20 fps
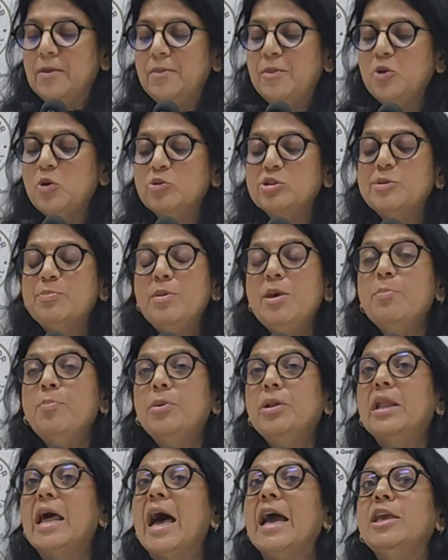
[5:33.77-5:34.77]
Those
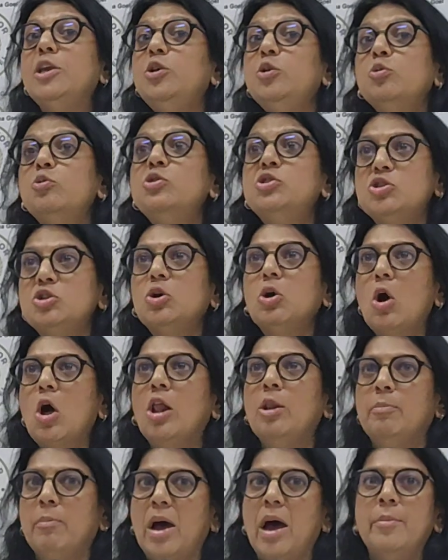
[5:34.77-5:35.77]
people I used to
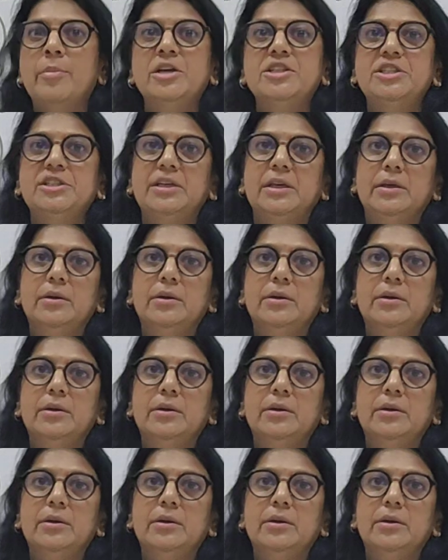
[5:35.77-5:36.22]
call Mama T,